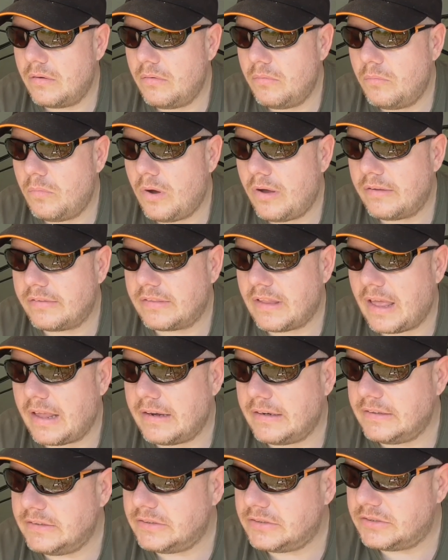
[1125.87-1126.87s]
What I've
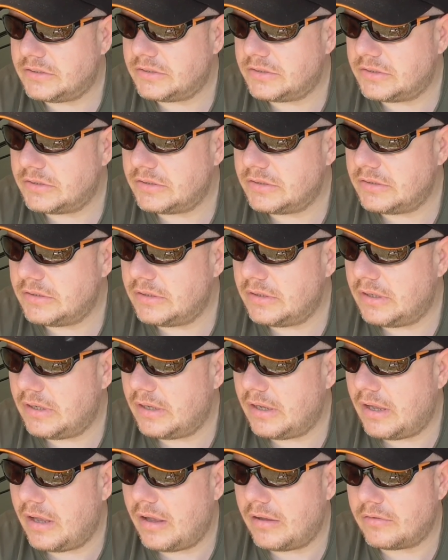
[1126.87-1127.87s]
done is
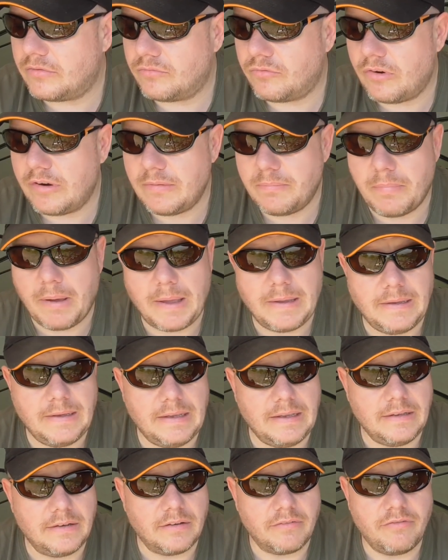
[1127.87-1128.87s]
I've
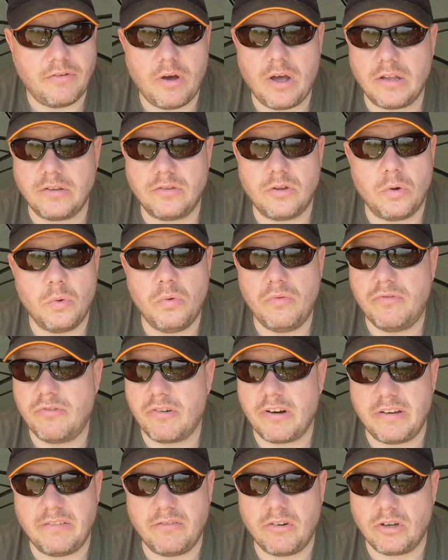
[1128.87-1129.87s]
rebaited. I thought I'd do all
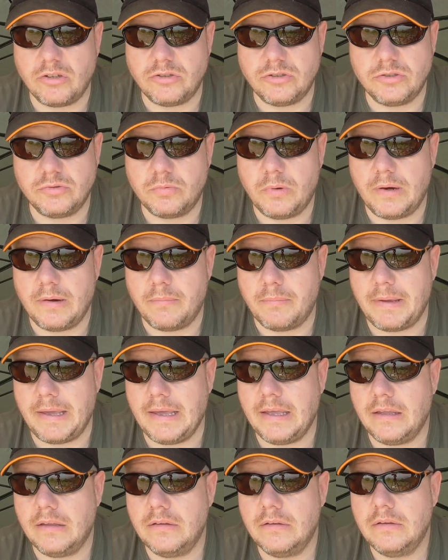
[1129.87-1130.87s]
3 rods while I'm
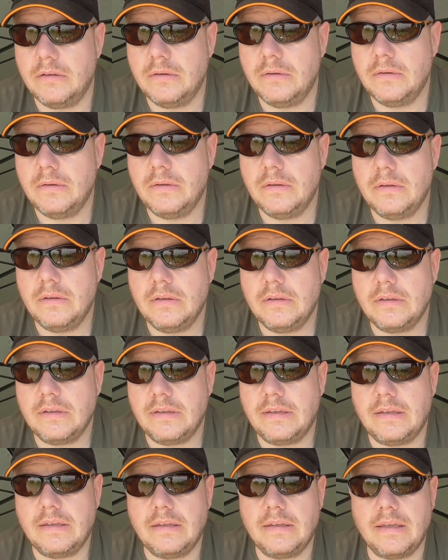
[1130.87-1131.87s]
here,
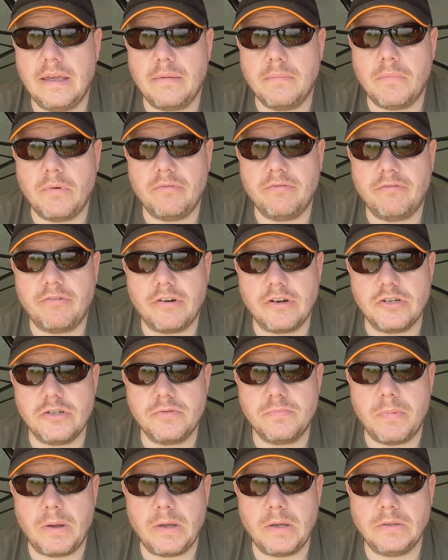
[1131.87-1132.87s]
get them on fresh
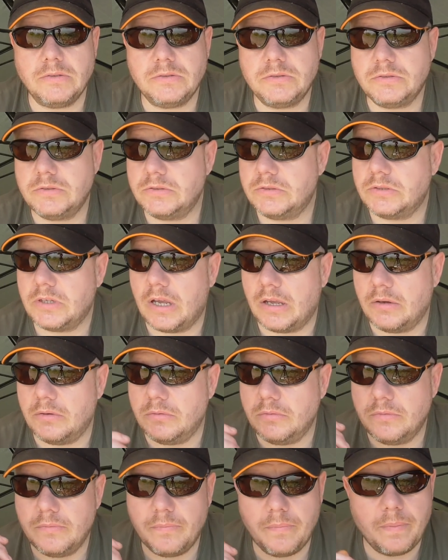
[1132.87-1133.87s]
spots.
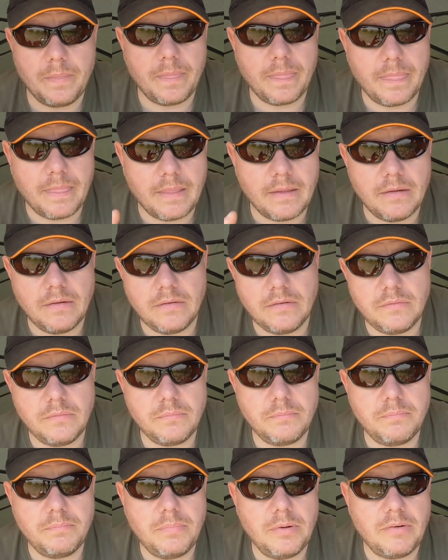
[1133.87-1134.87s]
So
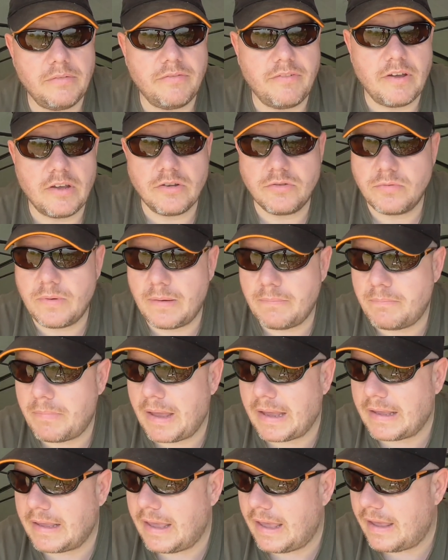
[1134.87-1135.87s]
put the first one
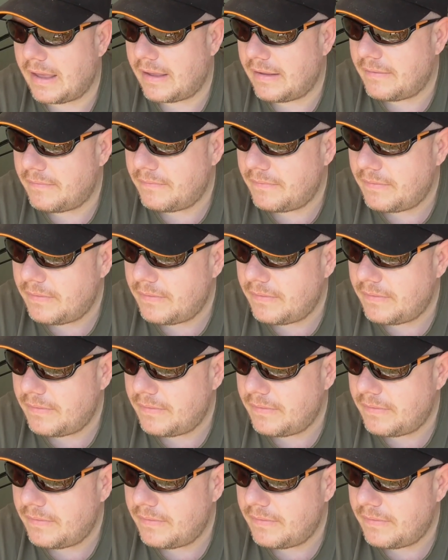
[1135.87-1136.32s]
back out.